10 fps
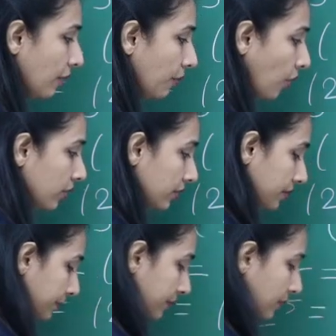upon
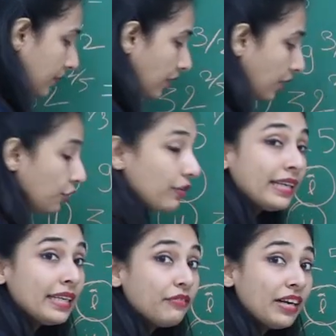
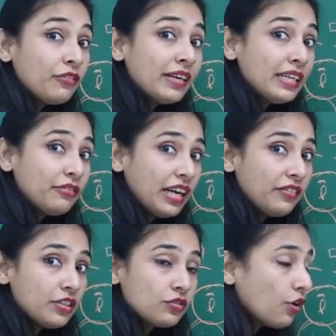
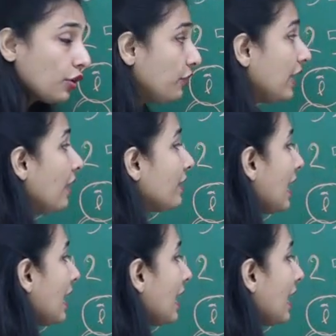125 is what? We have